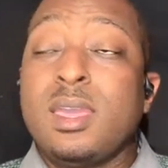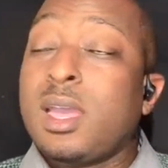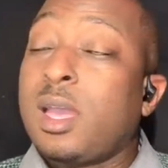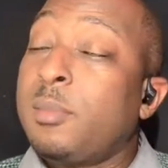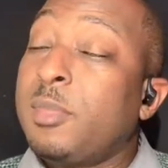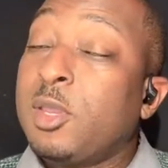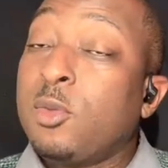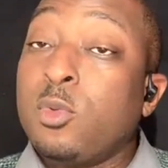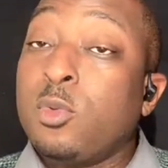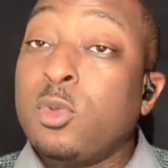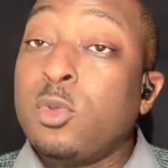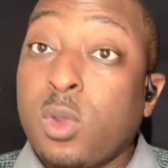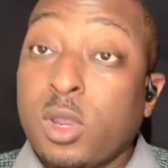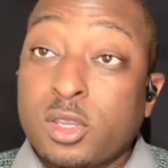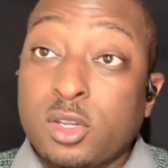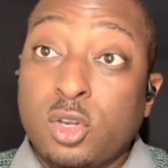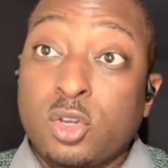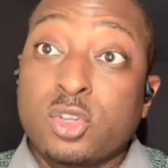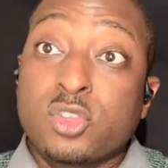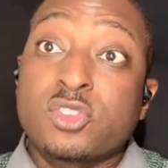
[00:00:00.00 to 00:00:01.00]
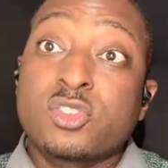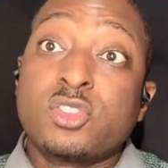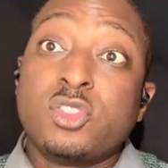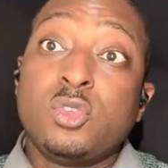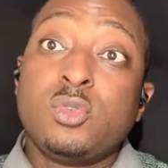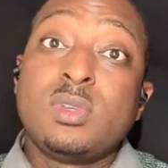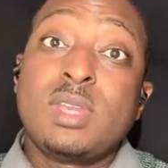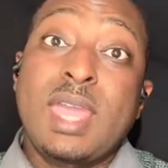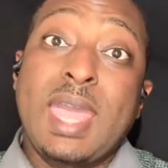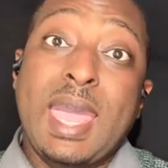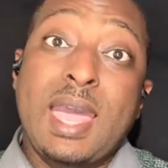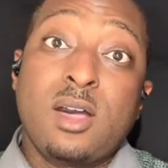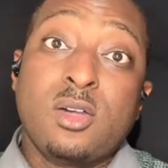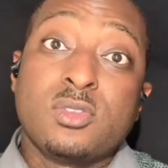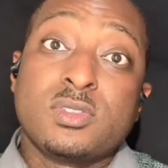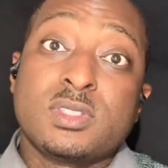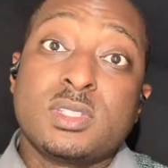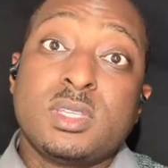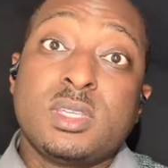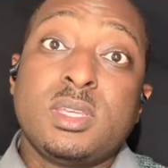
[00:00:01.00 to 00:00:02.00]
We were working on a student
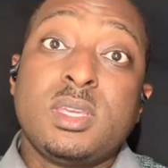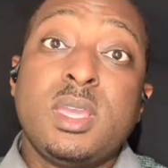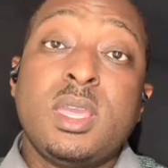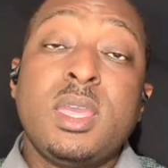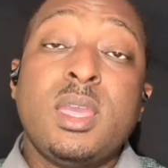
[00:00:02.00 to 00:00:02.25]
housing